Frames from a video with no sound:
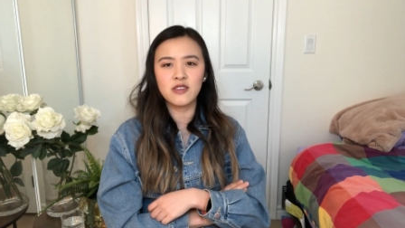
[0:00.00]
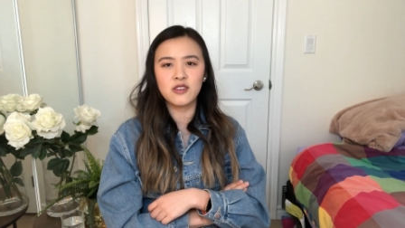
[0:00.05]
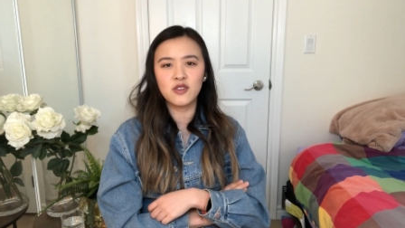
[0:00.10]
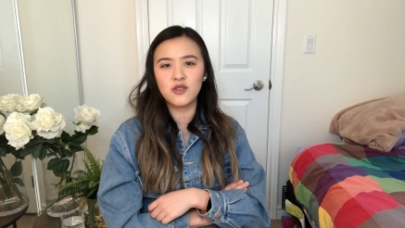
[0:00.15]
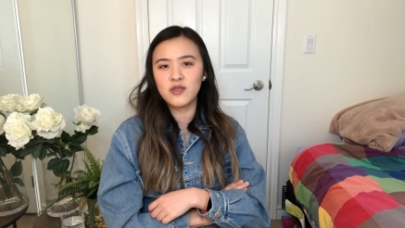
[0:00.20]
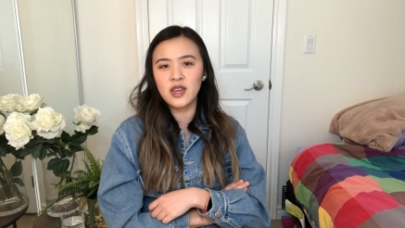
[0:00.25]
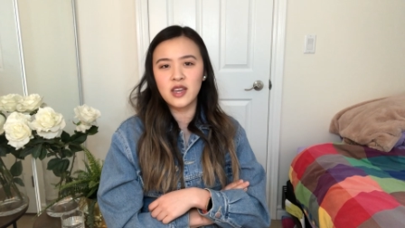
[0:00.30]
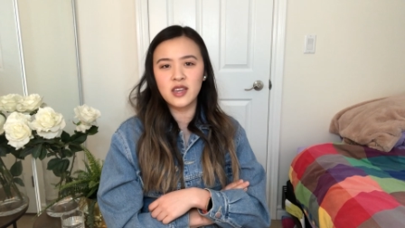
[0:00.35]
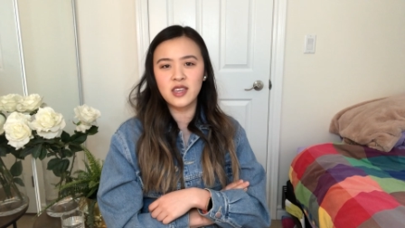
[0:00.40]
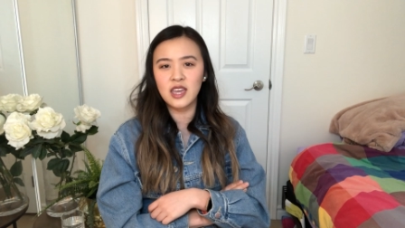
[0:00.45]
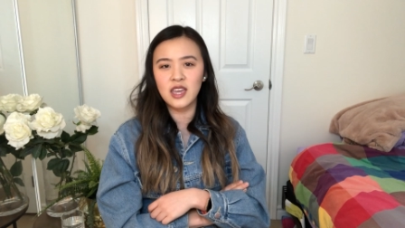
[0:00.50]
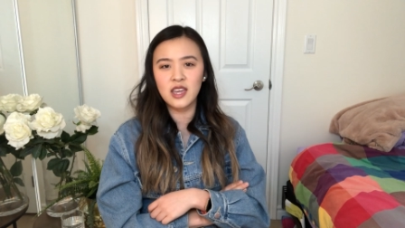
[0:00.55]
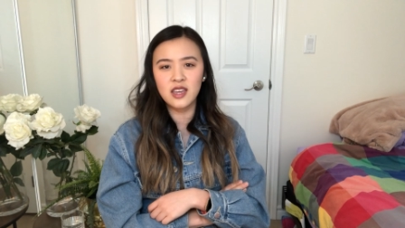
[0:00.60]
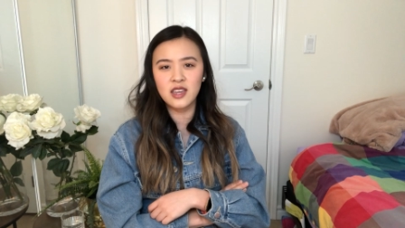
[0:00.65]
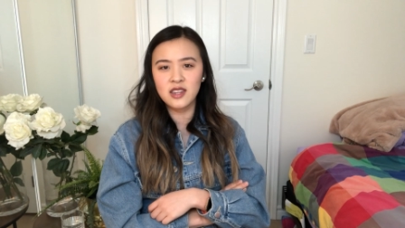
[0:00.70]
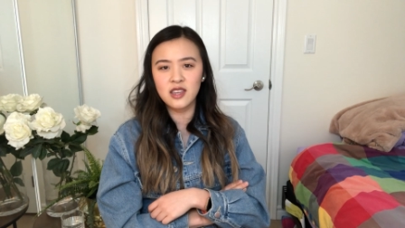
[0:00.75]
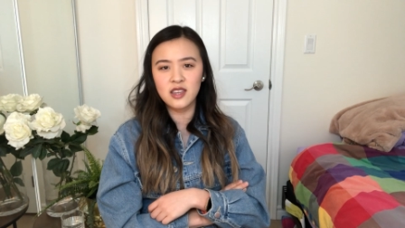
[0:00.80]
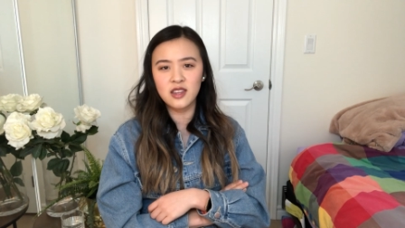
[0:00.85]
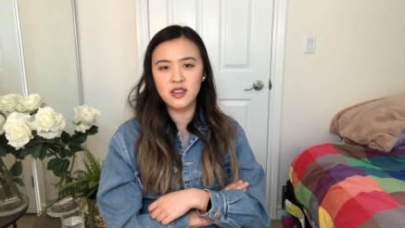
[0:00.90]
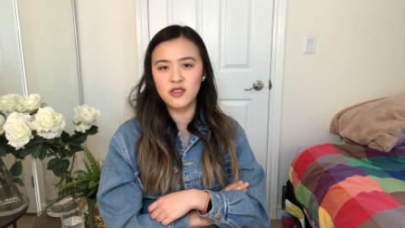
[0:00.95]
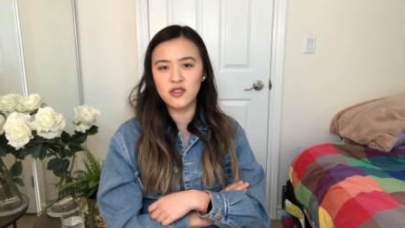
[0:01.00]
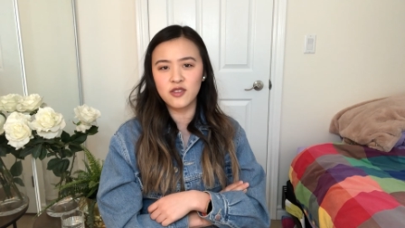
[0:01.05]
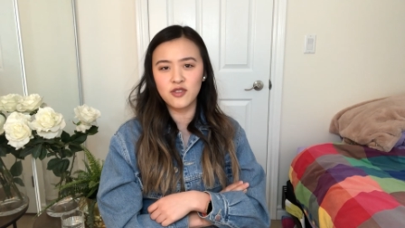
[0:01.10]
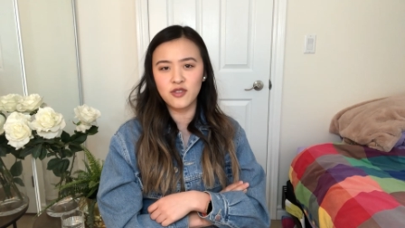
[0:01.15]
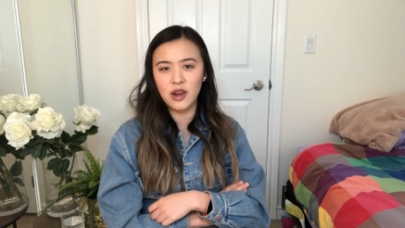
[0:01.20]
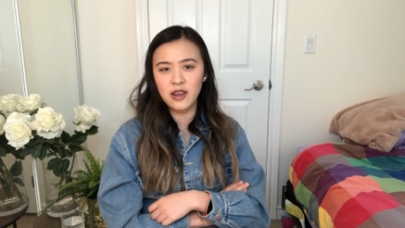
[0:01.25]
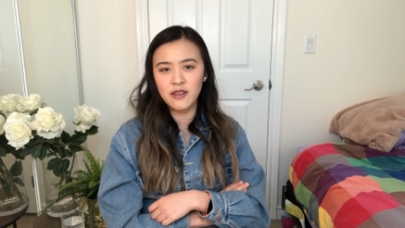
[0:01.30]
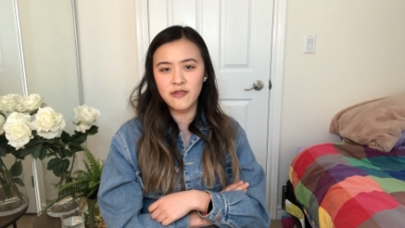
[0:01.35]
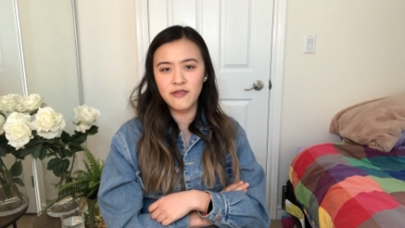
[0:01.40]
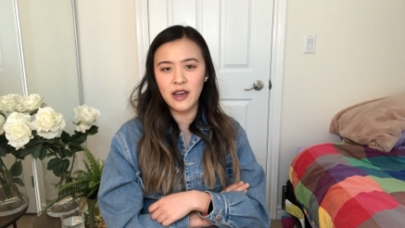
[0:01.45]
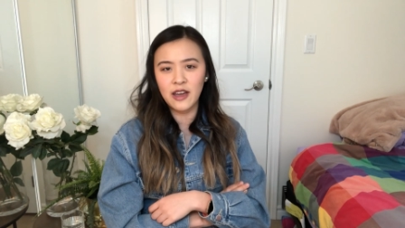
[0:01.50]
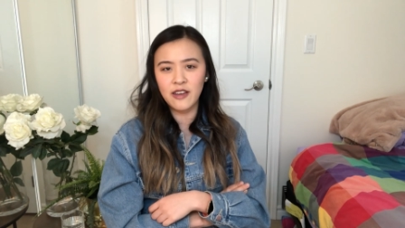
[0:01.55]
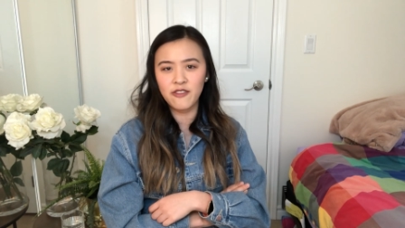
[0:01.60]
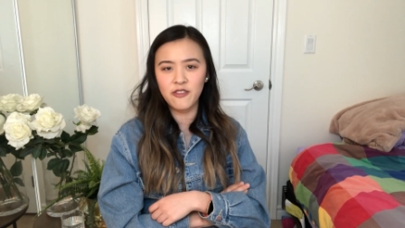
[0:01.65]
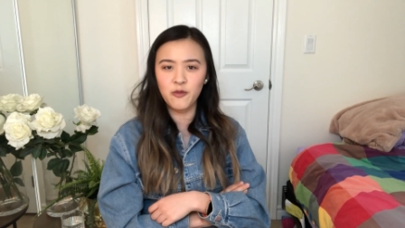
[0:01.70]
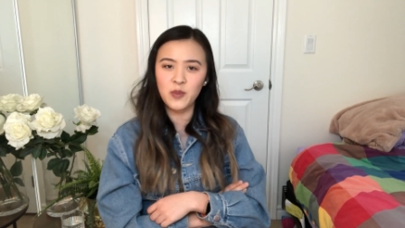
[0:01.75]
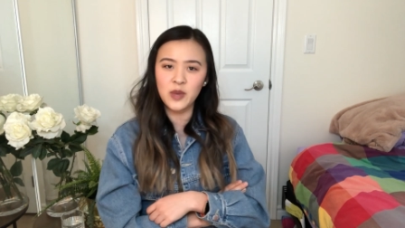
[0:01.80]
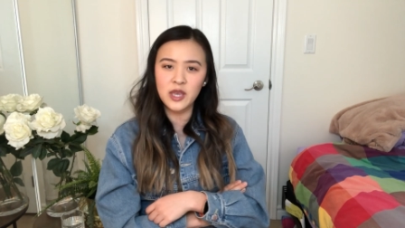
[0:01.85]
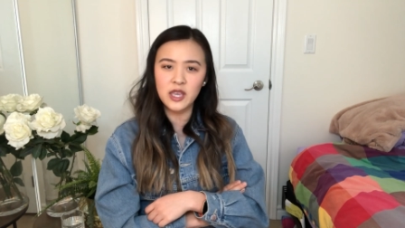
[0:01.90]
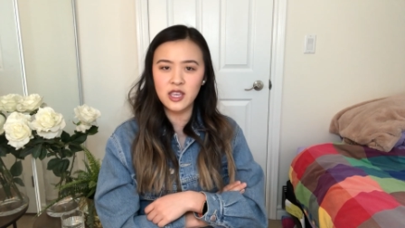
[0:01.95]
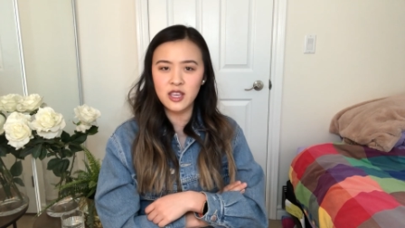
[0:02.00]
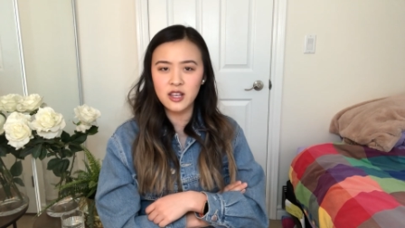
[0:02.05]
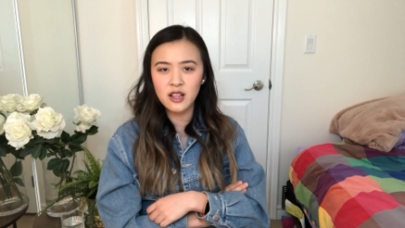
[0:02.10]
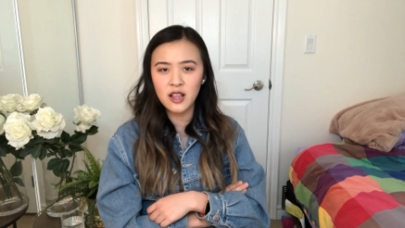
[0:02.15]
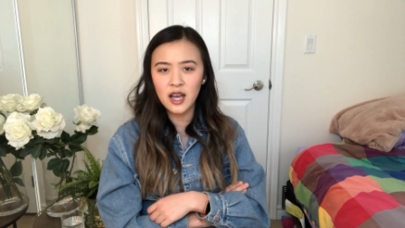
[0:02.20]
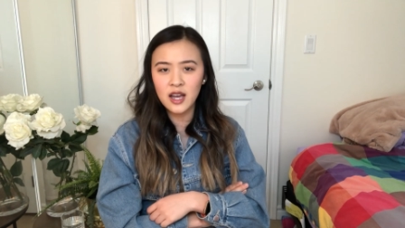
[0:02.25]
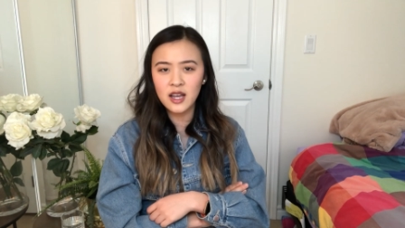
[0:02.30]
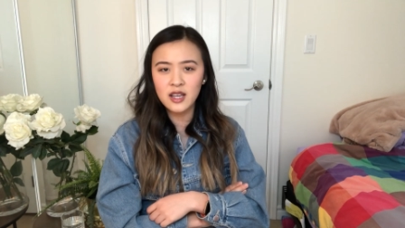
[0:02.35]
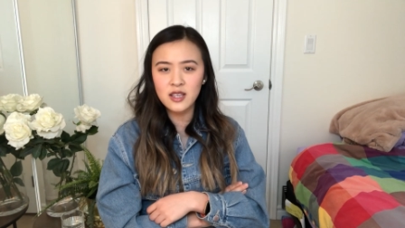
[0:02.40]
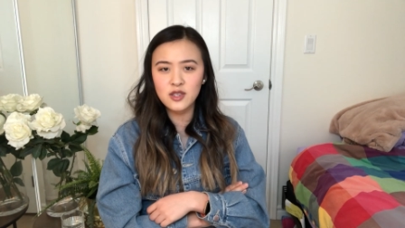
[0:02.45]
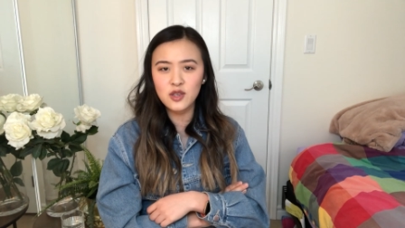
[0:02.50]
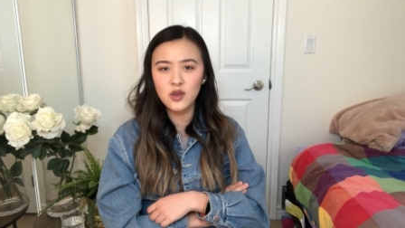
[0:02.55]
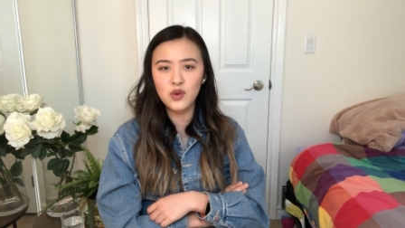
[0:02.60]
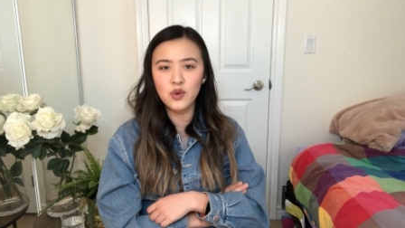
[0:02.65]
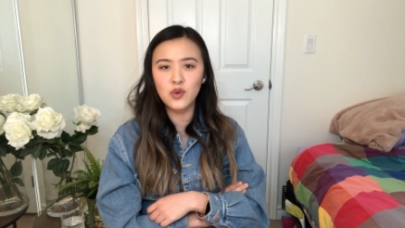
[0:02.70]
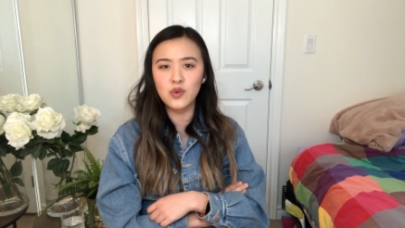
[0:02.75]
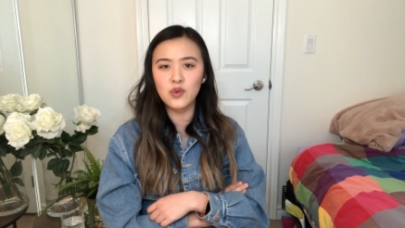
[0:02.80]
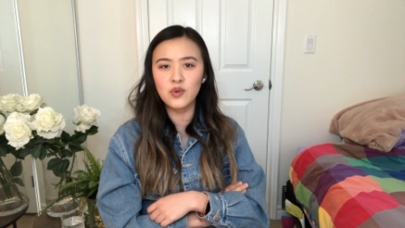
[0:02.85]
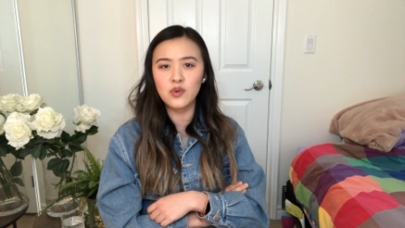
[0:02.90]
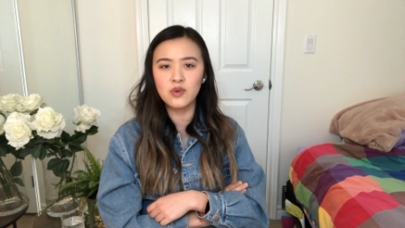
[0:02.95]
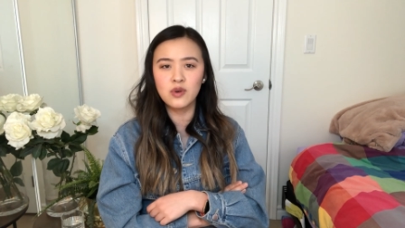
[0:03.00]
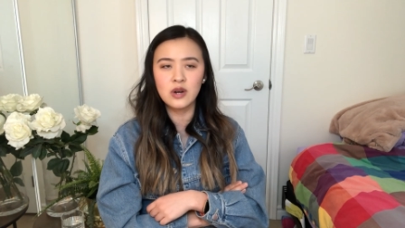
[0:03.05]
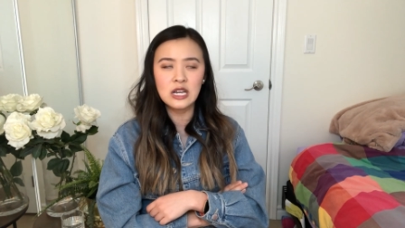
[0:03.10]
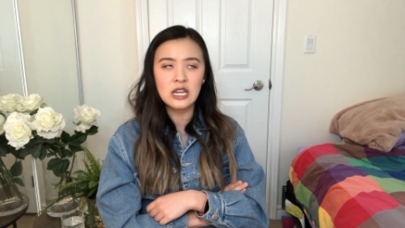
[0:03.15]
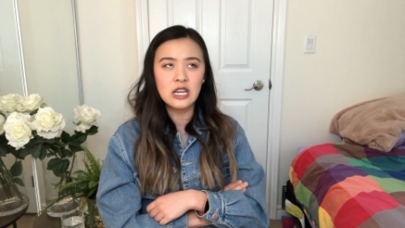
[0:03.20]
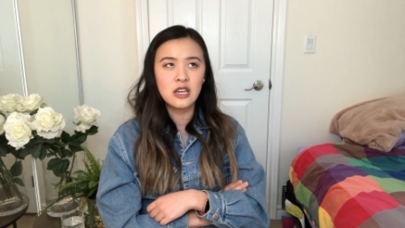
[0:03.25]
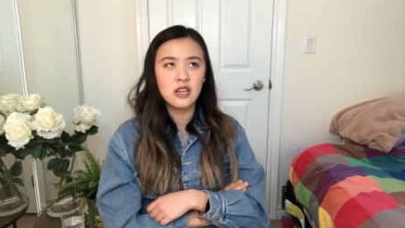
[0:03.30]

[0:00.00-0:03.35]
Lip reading: you know, that kid in your grade 5 PE class who,